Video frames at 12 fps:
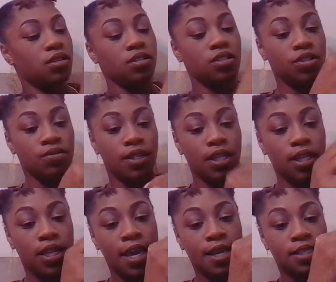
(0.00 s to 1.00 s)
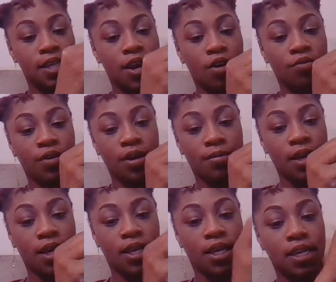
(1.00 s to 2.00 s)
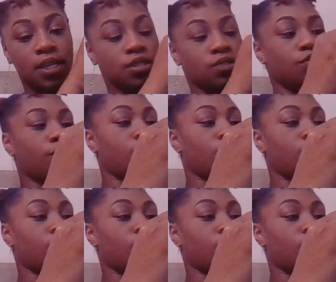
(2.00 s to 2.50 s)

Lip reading: This one didn't last. I don't recommend getting this one